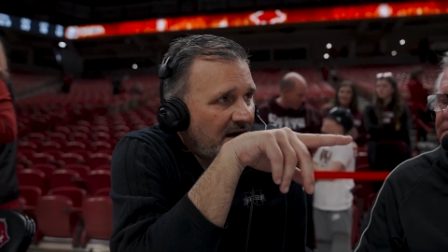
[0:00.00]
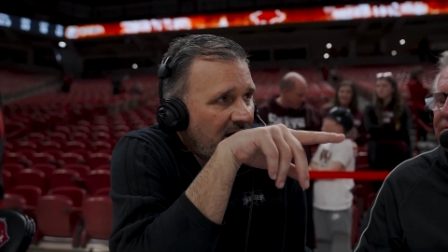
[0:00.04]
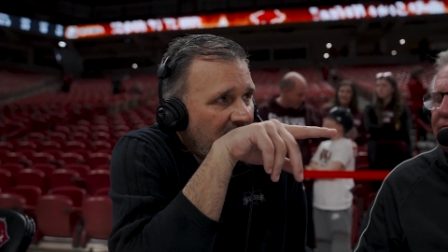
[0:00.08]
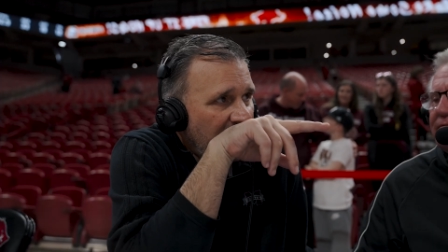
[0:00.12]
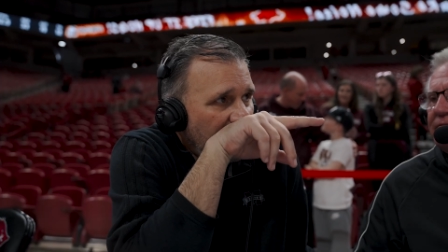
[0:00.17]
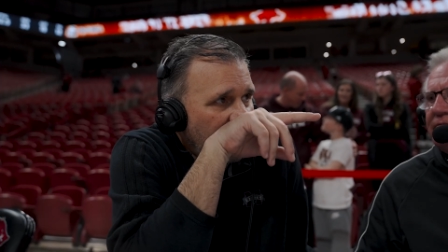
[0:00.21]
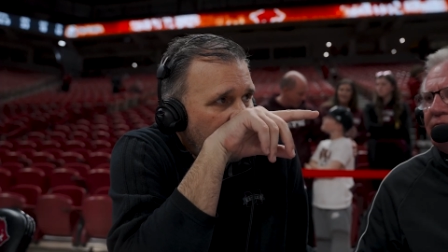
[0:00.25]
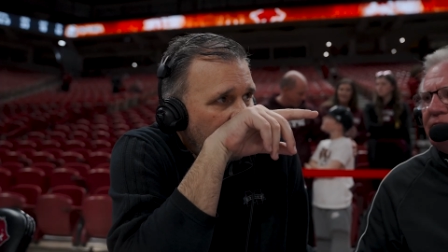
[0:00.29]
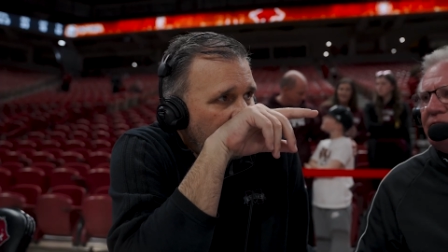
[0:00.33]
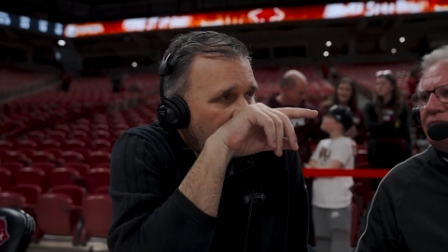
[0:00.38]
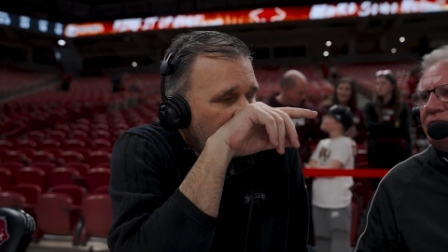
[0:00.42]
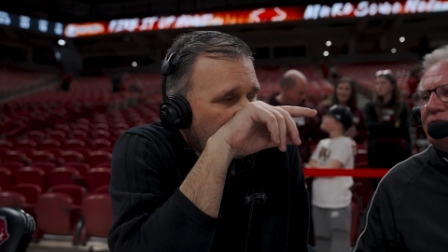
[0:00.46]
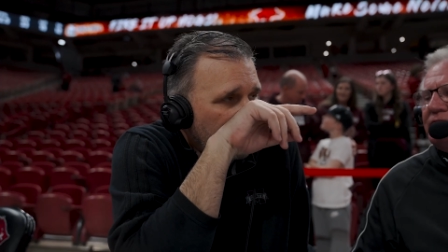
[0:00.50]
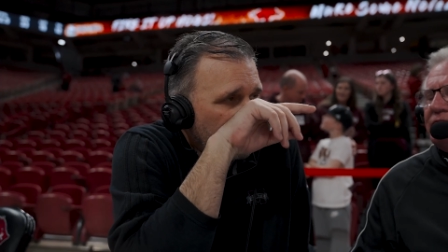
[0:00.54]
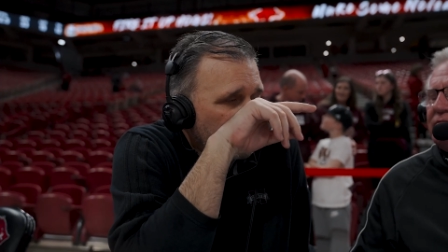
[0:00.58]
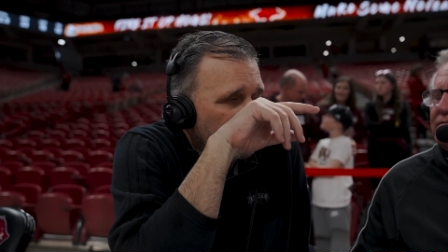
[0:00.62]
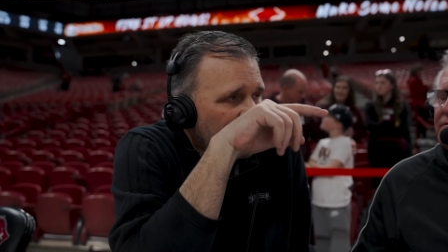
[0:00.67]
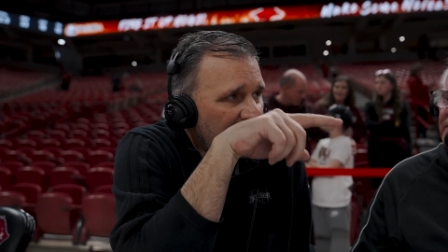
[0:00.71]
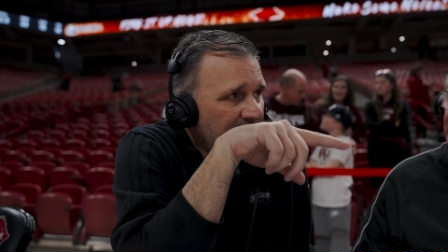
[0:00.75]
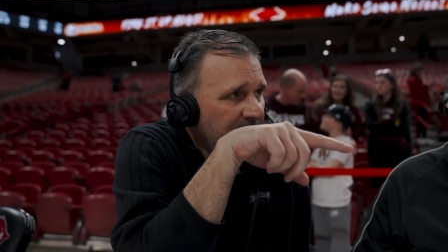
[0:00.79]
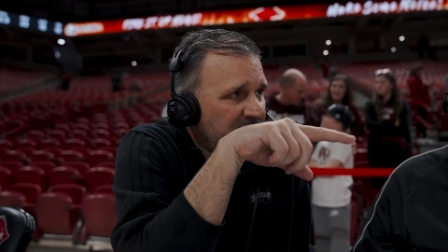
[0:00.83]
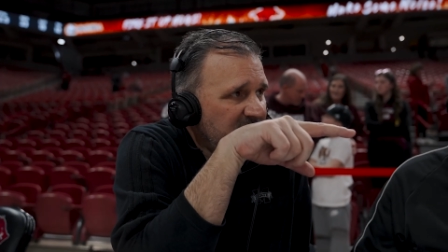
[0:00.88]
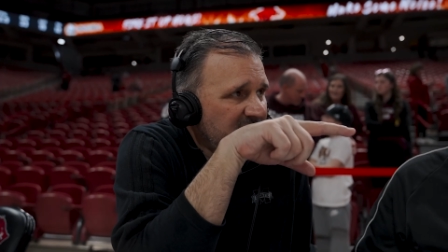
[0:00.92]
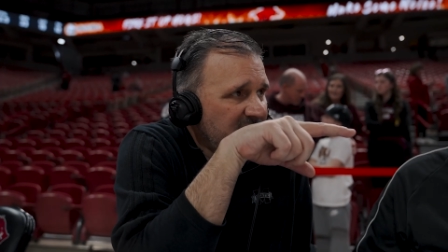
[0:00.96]
um,
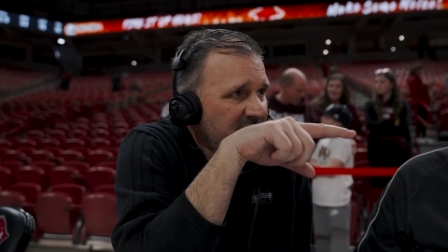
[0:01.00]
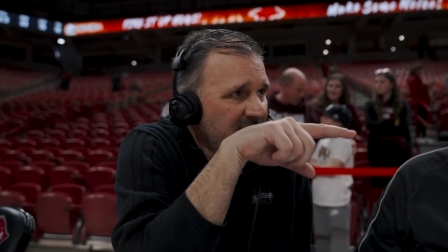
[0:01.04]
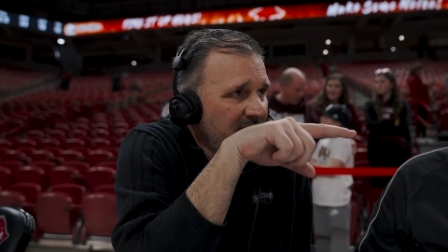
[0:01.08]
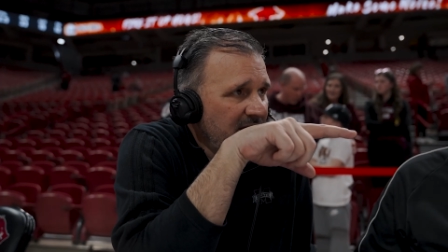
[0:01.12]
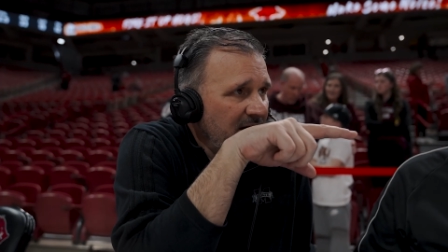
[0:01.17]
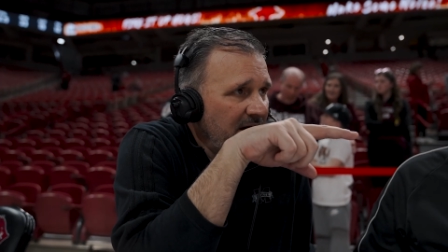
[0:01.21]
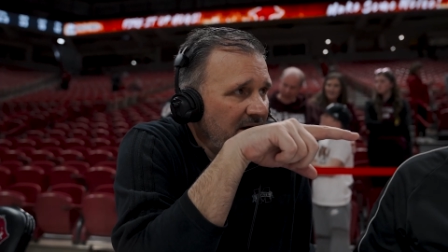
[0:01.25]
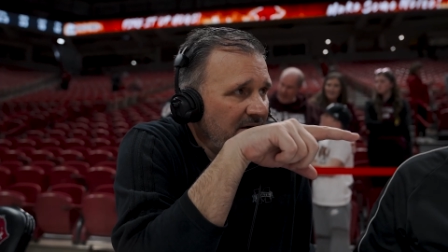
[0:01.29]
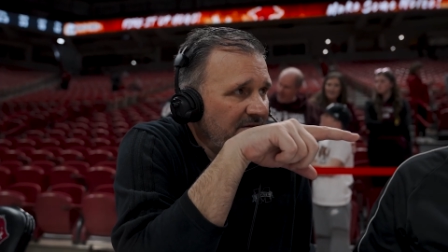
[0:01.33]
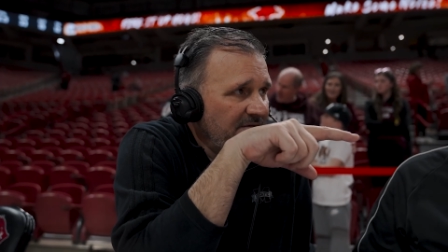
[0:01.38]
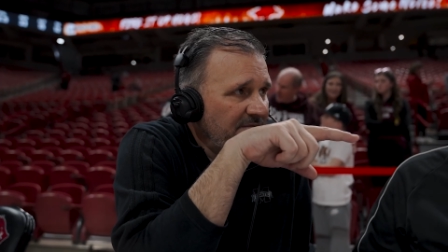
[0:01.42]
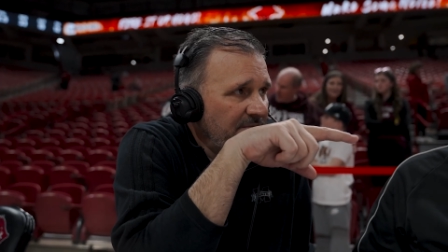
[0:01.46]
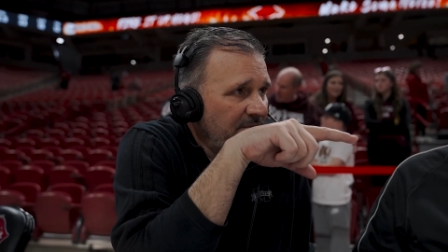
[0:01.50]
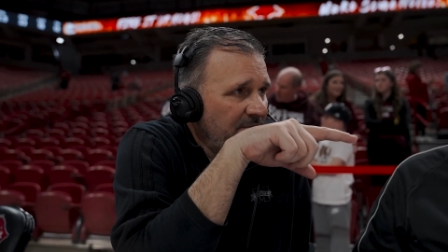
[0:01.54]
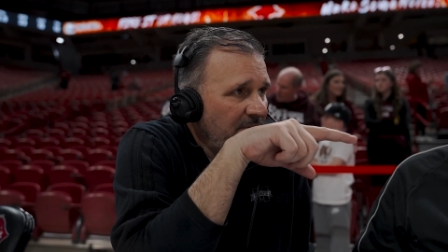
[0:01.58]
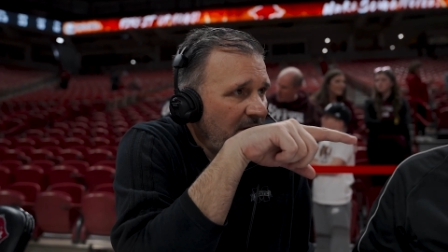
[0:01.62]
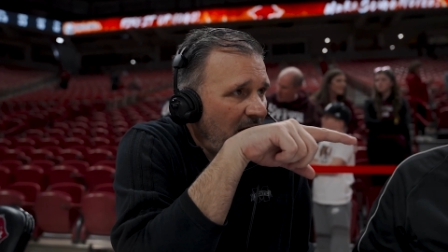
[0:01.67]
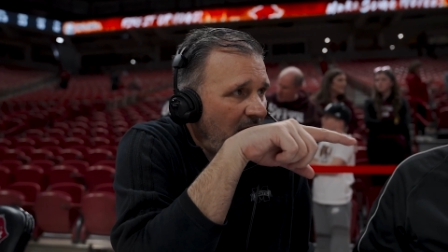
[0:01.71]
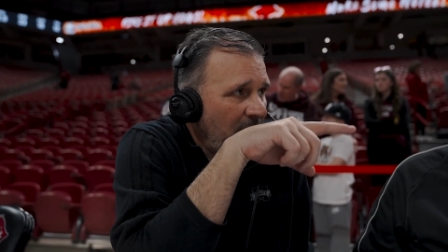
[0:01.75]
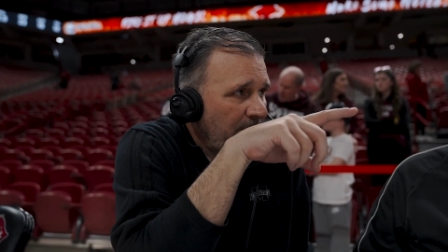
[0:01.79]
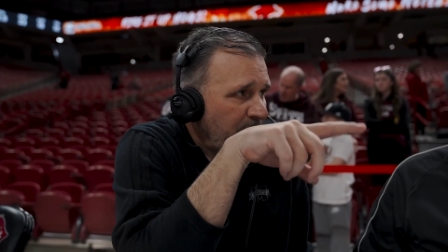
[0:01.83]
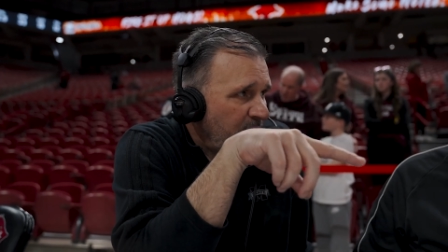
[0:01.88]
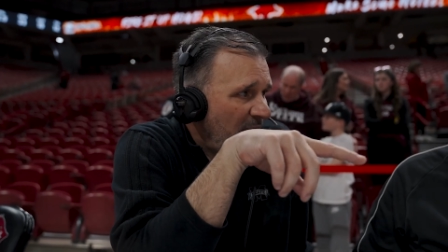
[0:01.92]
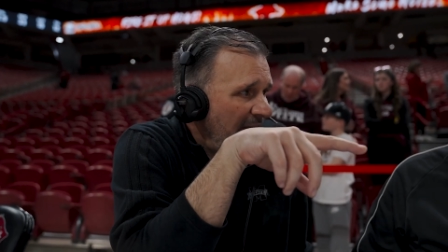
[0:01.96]
clips of our